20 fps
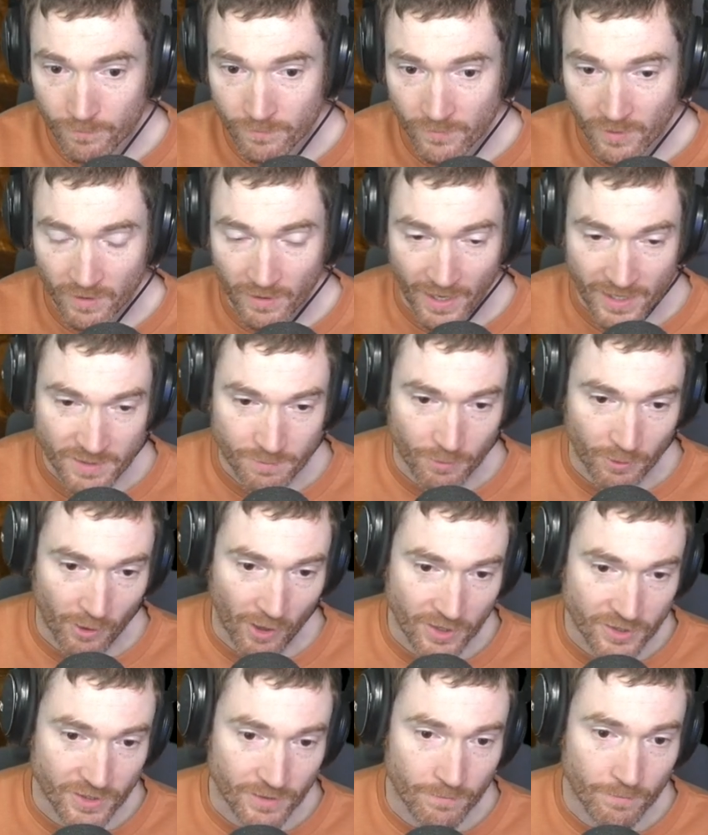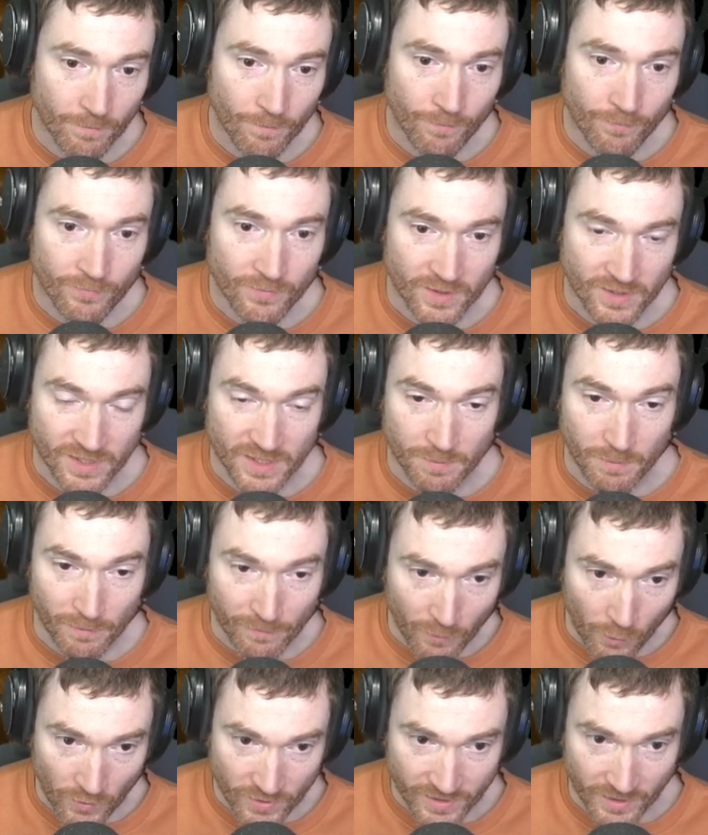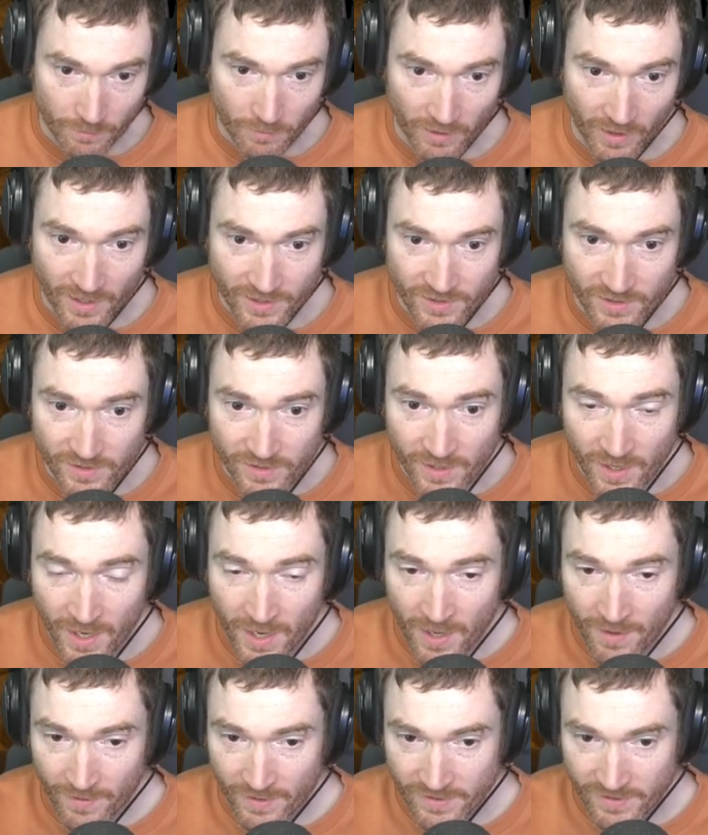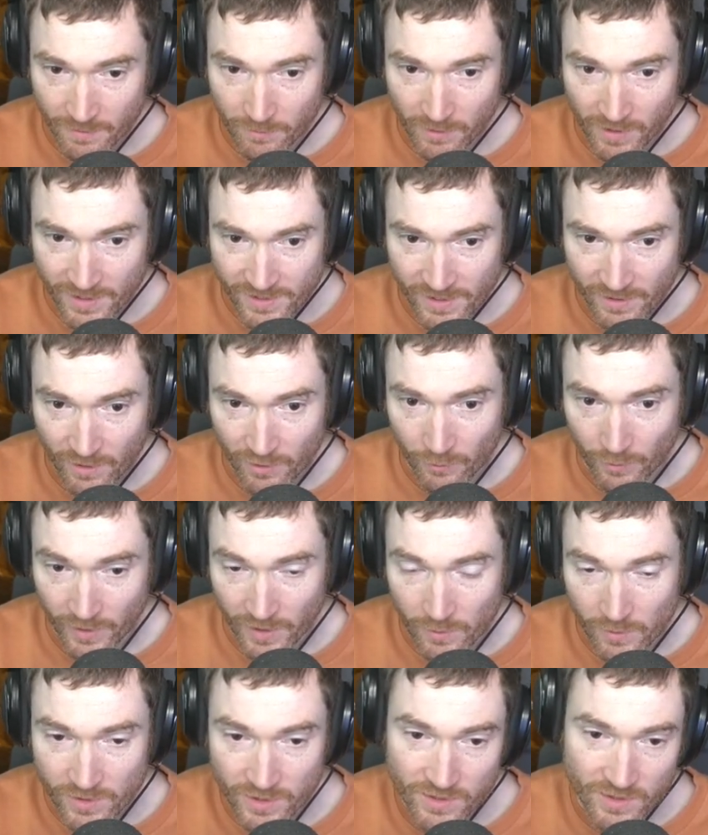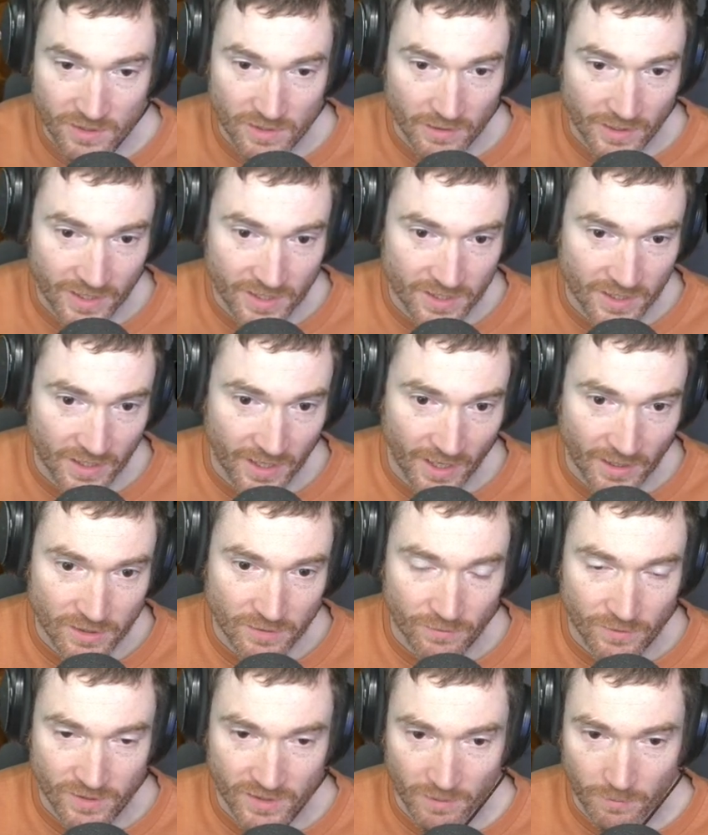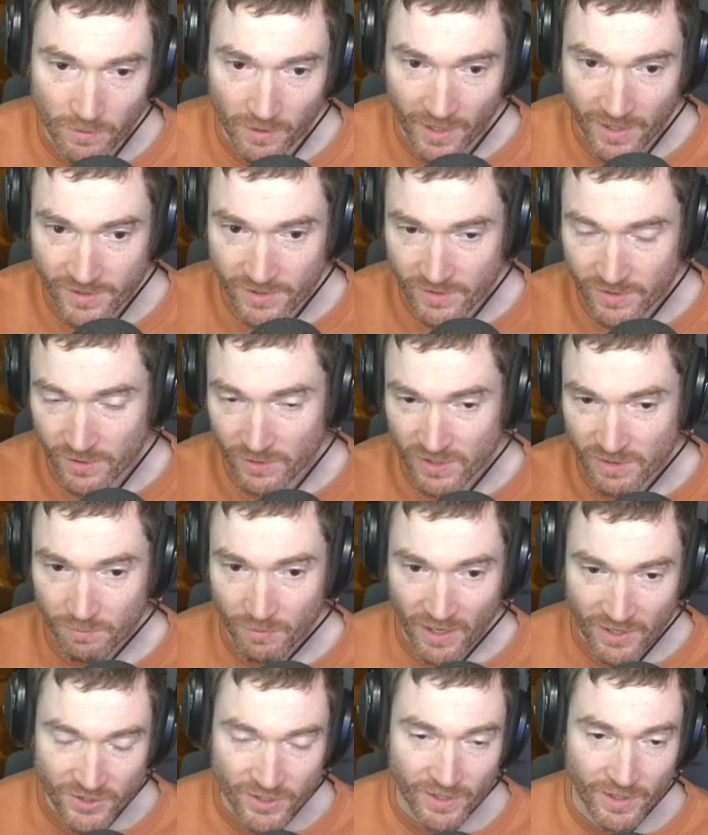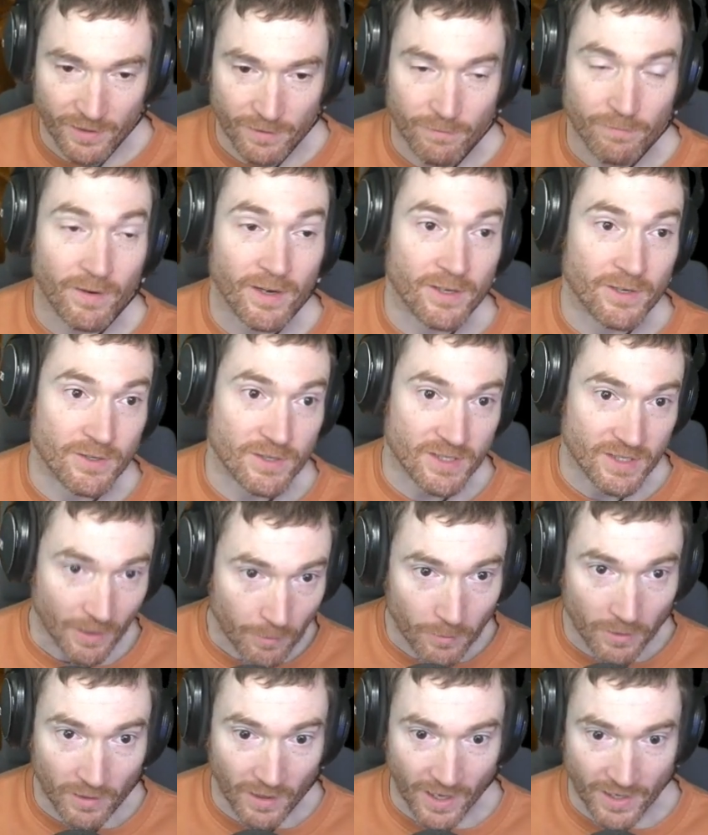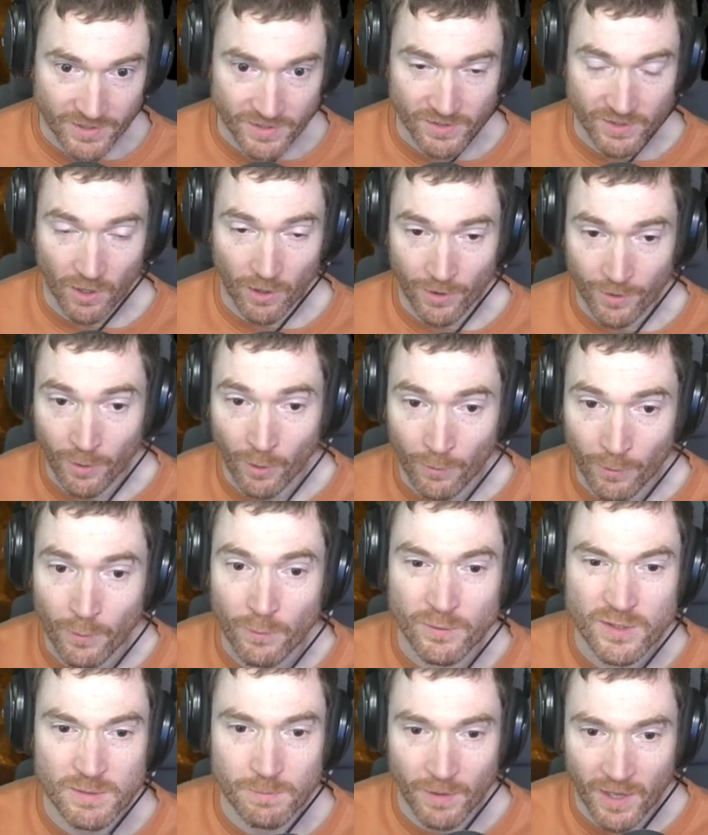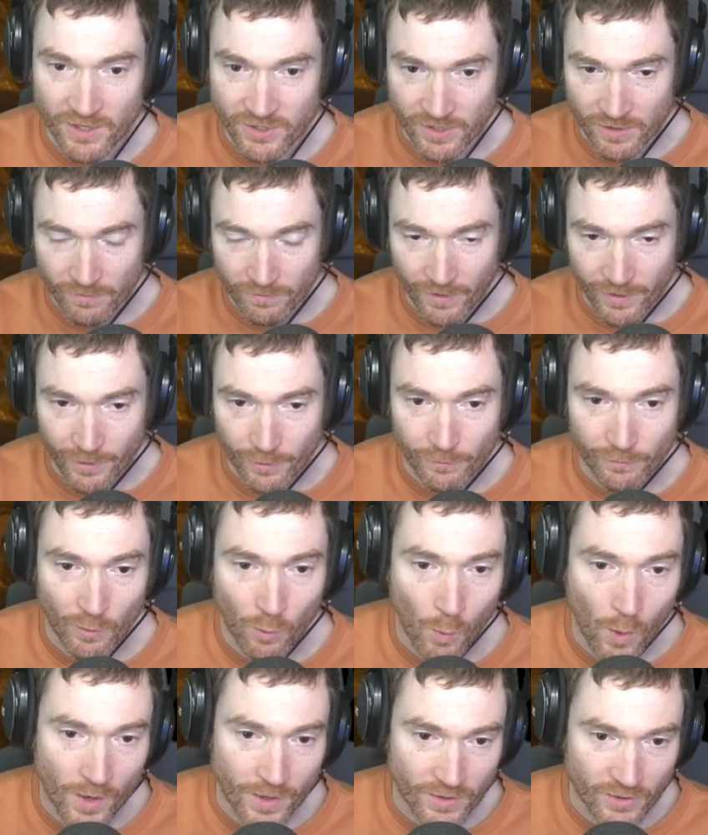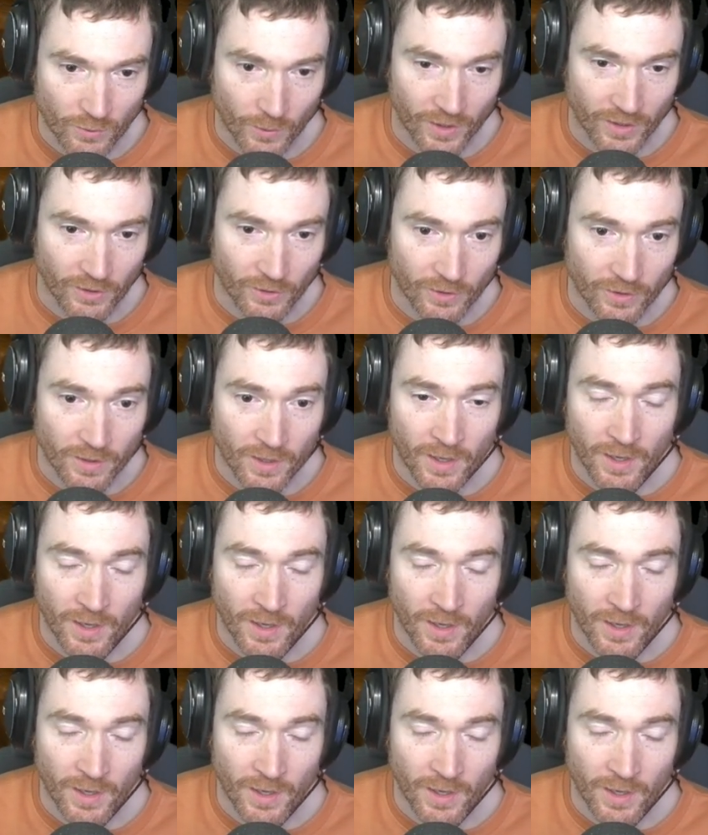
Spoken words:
class progression. This is before subclasses. They subclass at 3, which is as late as it gets for subclasses. So splashing a fighter subclass is hard, although splashing fighter for 1 is quite good.